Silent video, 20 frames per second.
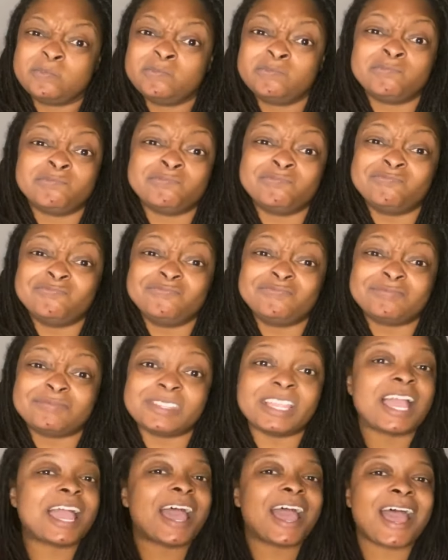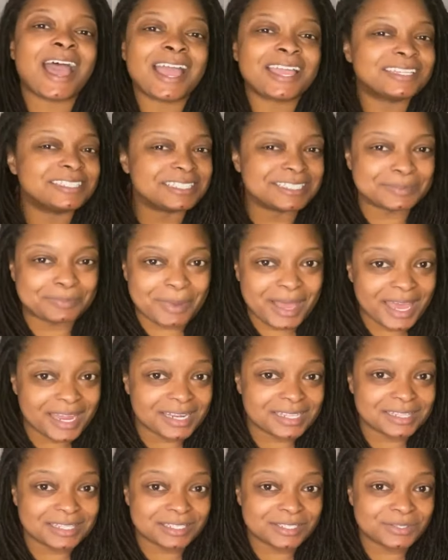I can just buy it
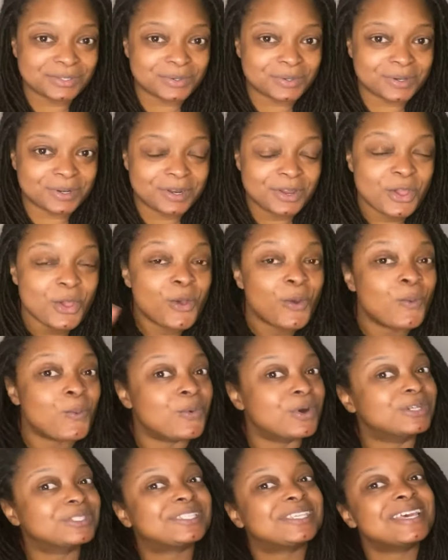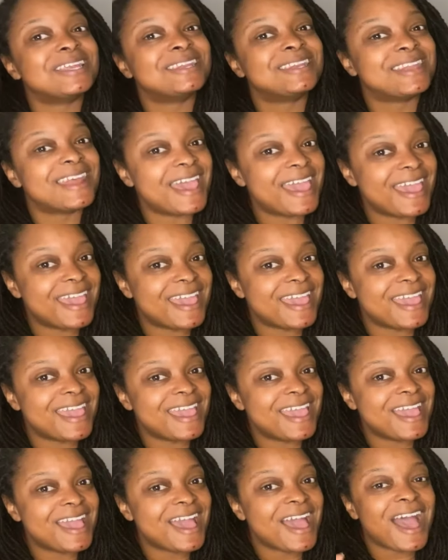at the store. Well,
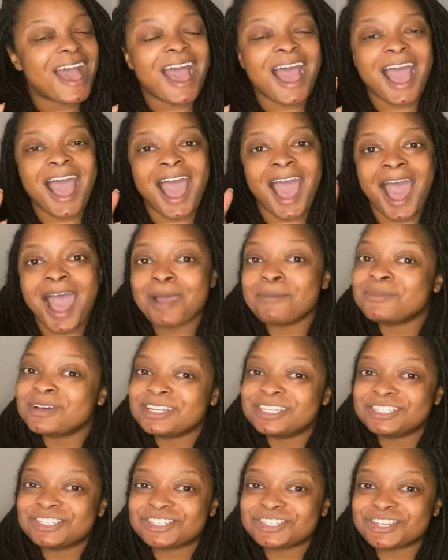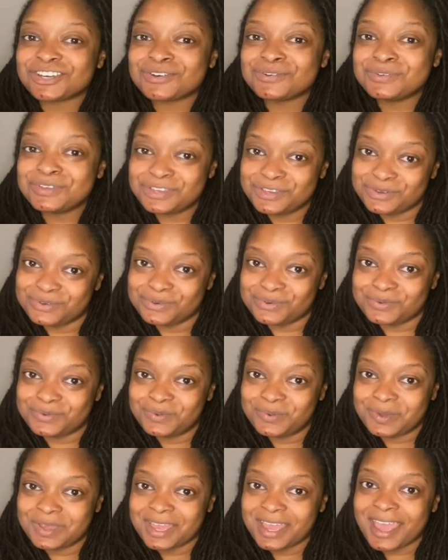today I'm going to show you
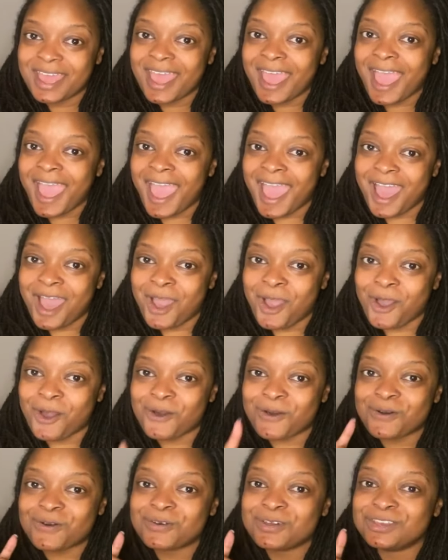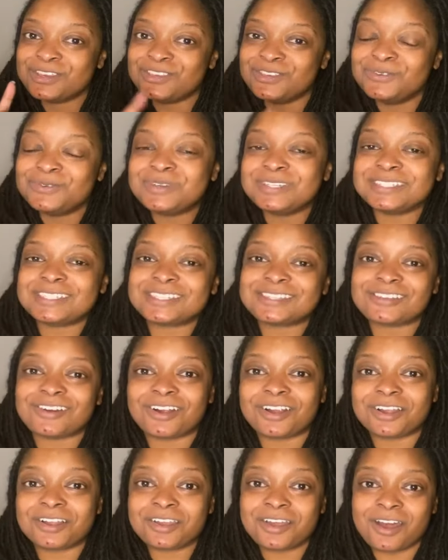how you can
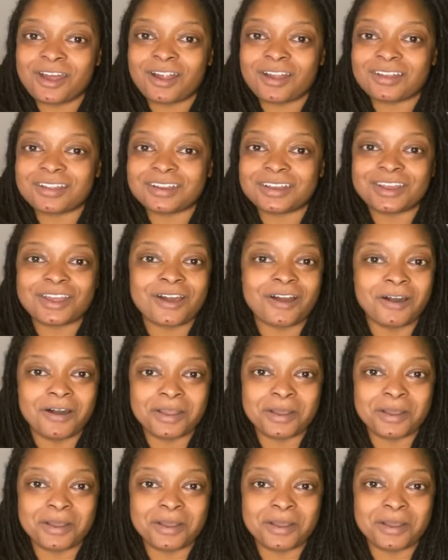start a garden on a